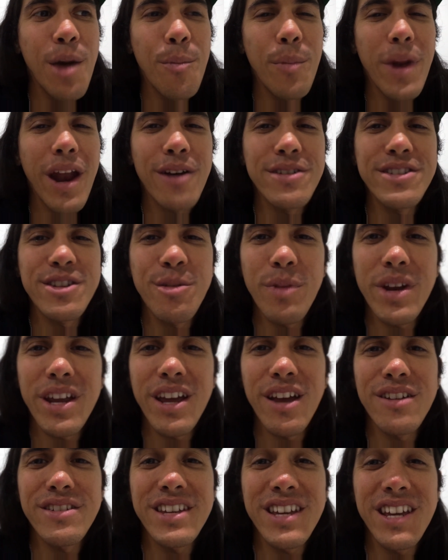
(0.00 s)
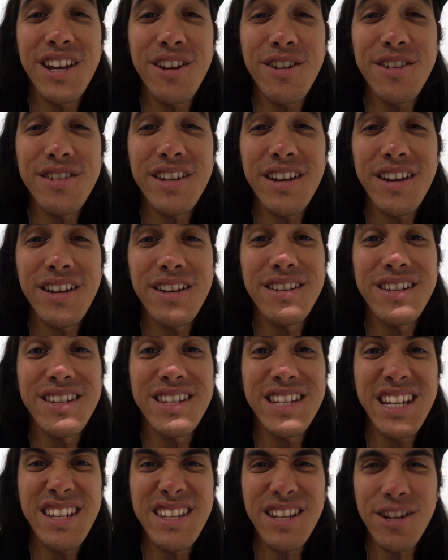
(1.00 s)
but how somebody else hears it and
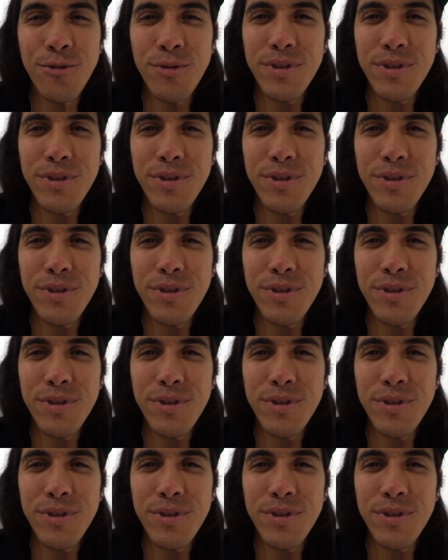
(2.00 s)
sees it